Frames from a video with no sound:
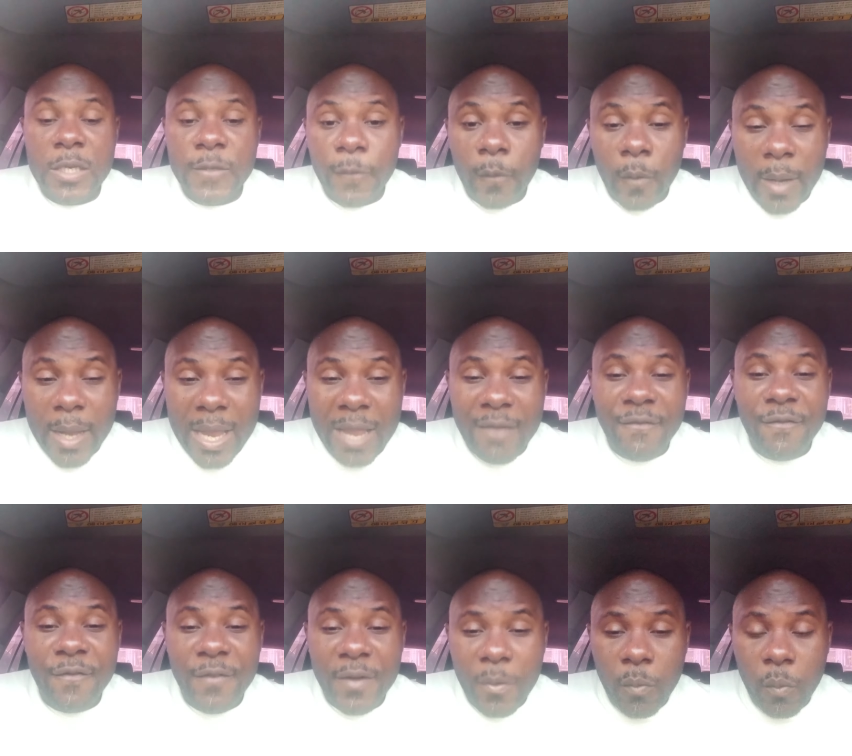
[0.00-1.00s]
it's for
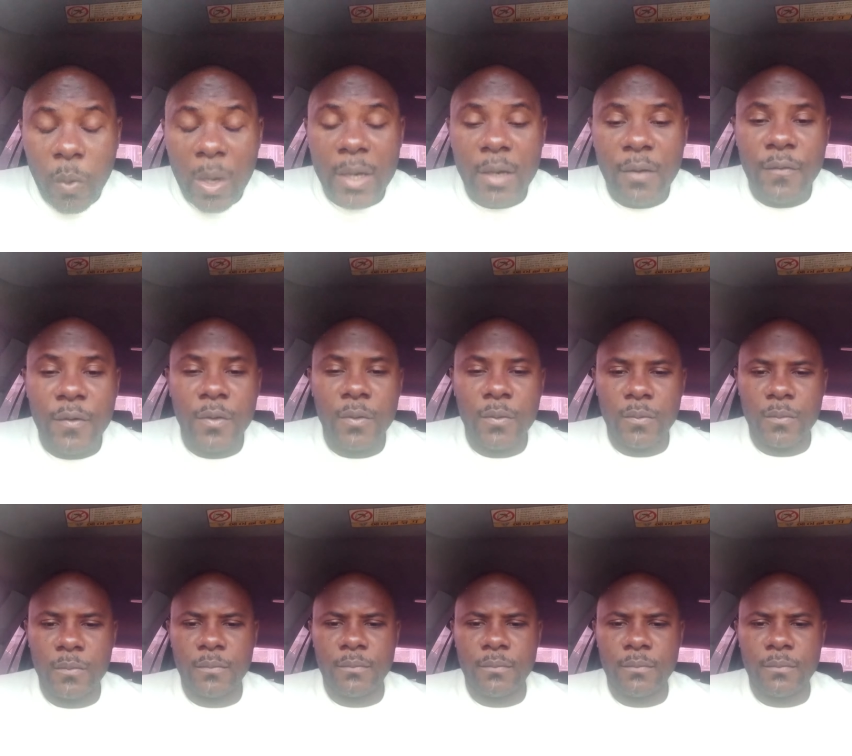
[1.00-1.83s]
every one of you.